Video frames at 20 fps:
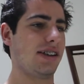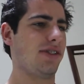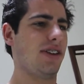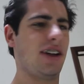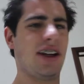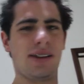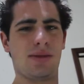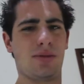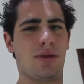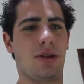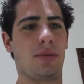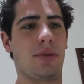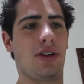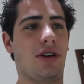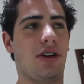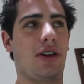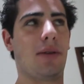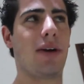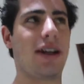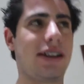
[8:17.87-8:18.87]
if he doesn't want to be
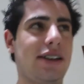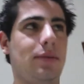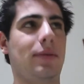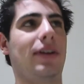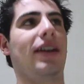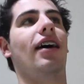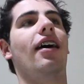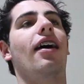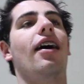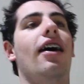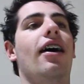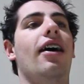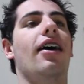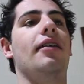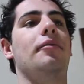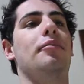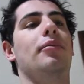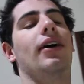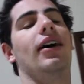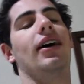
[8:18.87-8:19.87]
on it, it makes it a bit
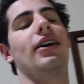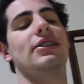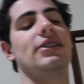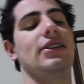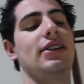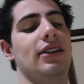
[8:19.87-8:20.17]
hard, but